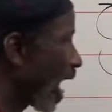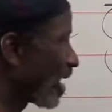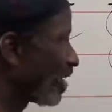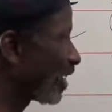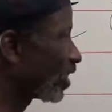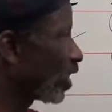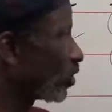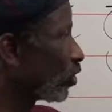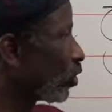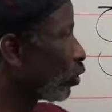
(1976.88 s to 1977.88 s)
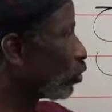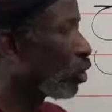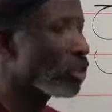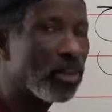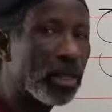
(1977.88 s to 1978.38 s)
and that is your
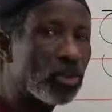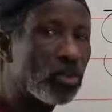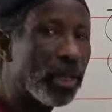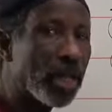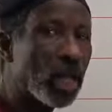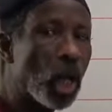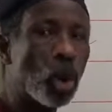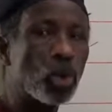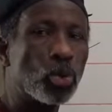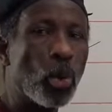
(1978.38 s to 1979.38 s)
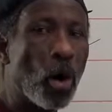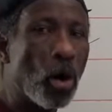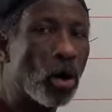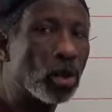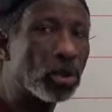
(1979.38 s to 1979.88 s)
dot there to make it
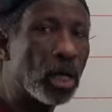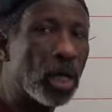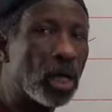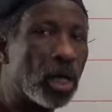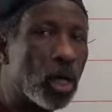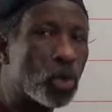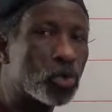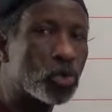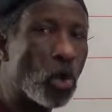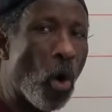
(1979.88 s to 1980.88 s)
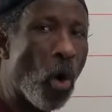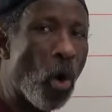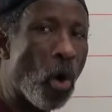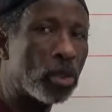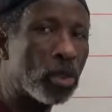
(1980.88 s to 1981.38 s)
dod,
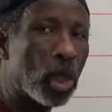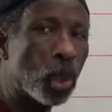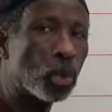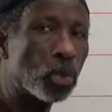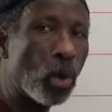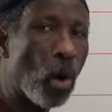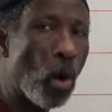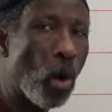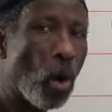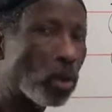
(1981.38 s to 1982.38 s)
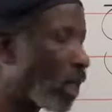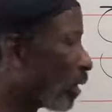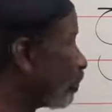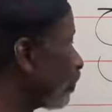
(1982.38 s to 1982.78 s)
sword, dod.